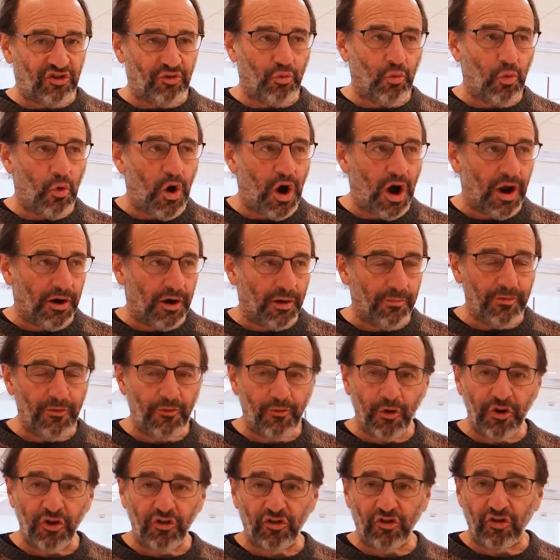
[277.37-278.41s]
water,
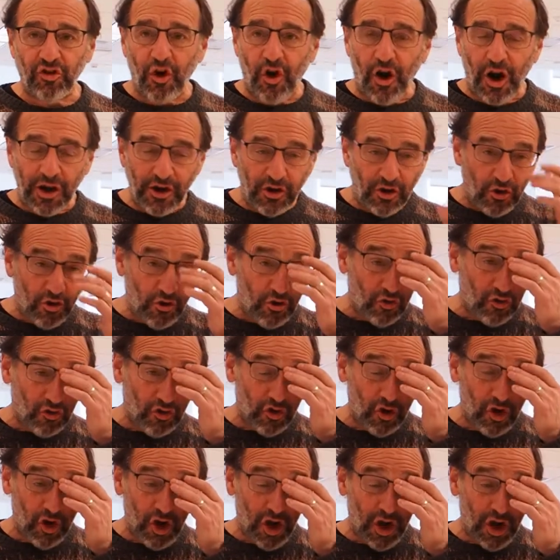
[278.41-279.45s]
before you start, you
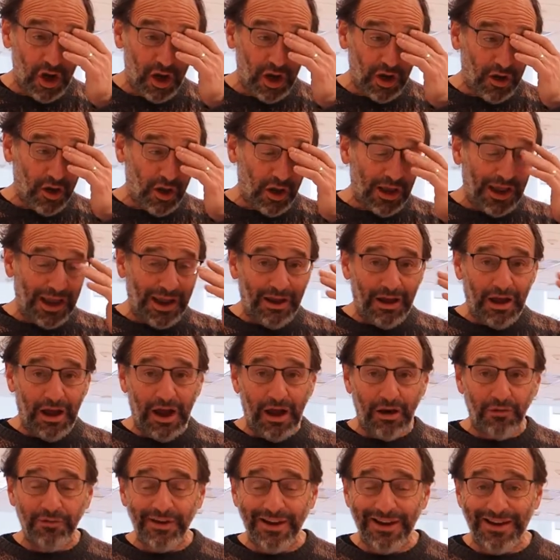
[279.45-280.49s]
should
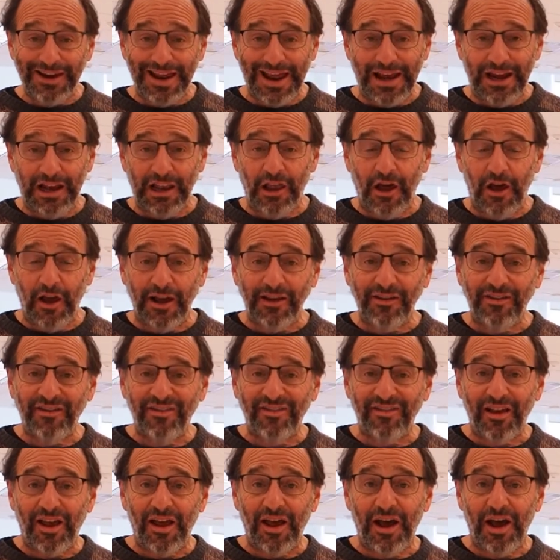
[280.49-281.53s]
read and
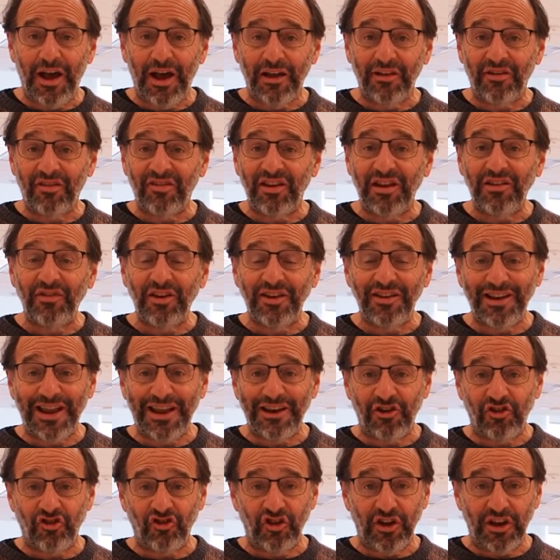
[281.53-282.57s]
analyze safety
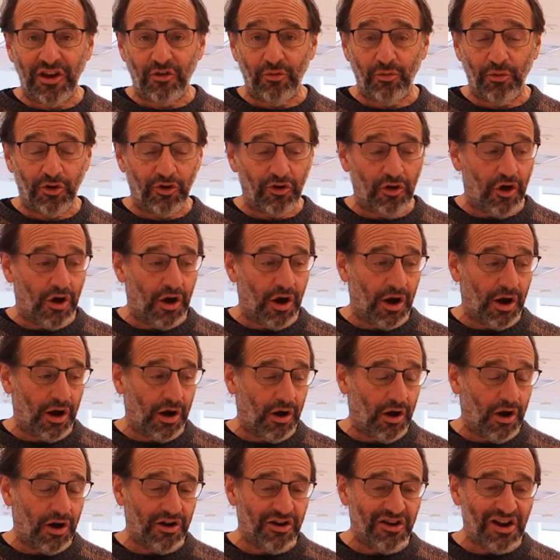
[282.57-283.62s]
data sheets, which
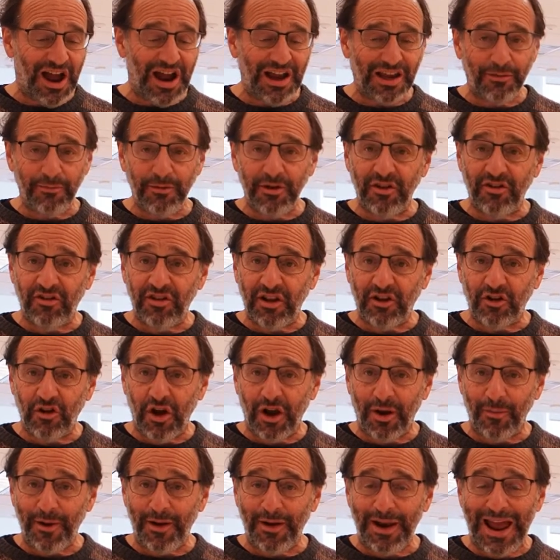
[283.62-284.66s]
are documents that
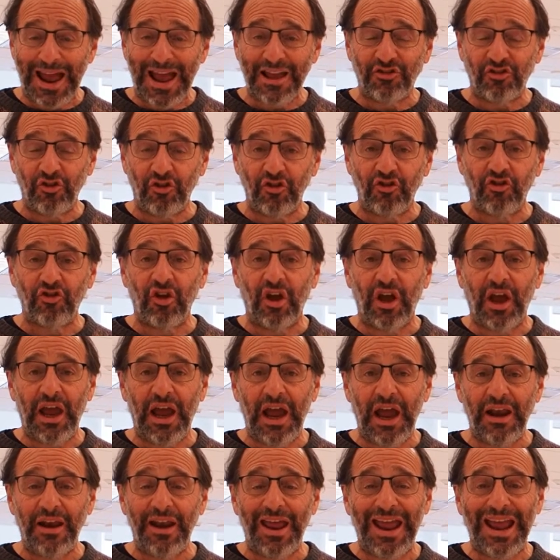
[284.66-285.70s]
talk about hazards
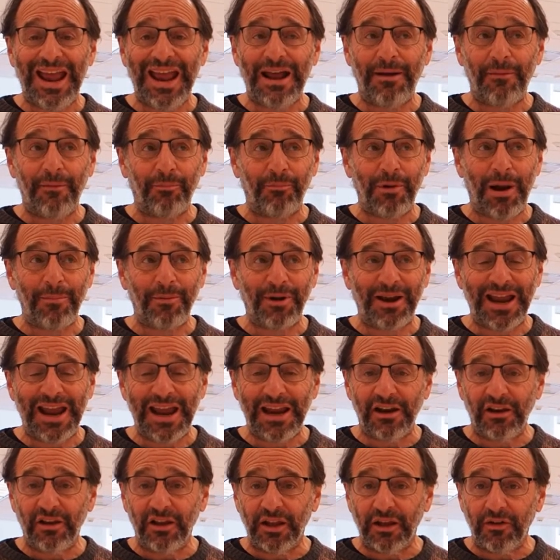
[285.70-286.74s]
and proper
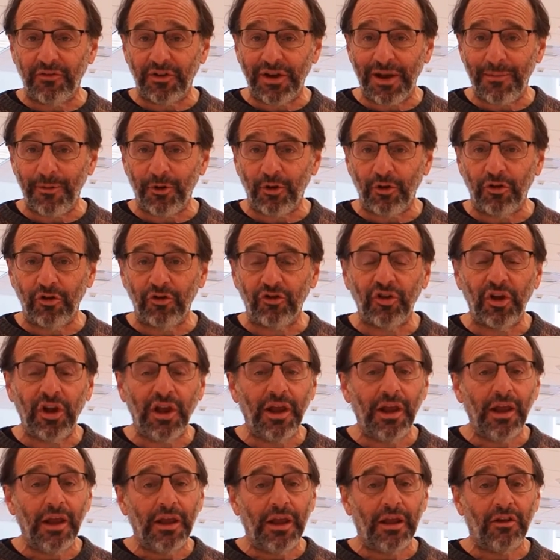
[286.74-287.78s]
handling of chemicals.
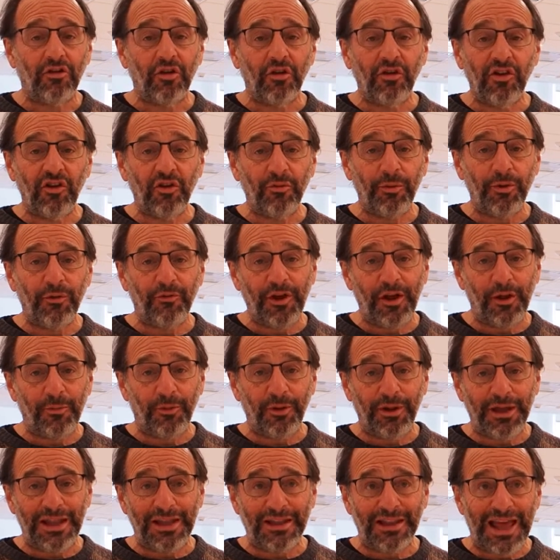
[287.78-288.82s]
And so these will be available
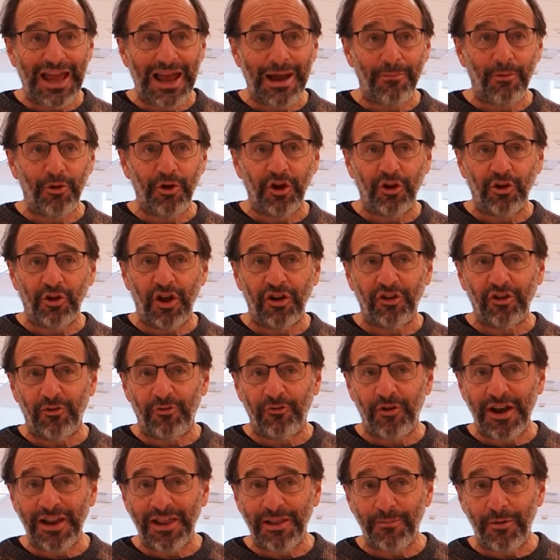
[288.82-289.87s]
in lab, or you can also
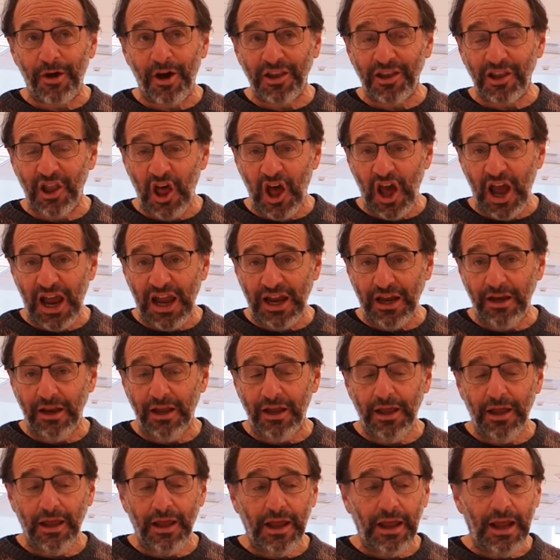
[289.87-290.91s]
find them online.
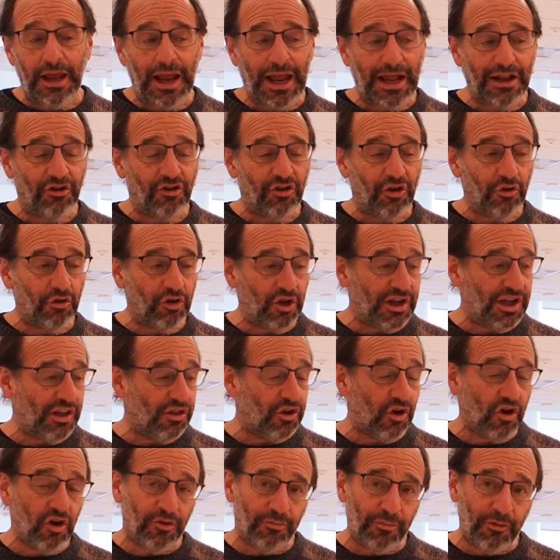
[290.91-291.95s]
And so look at
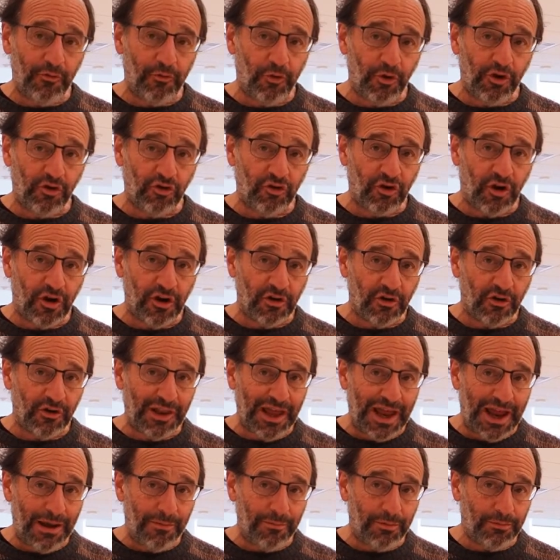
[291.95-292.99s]
those before you start your
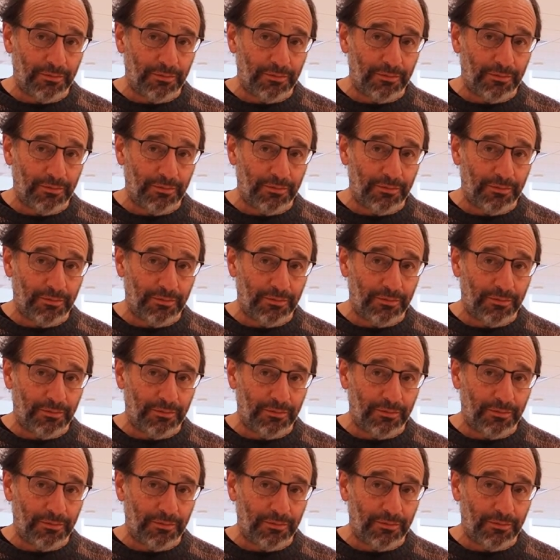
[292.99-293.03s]
lab.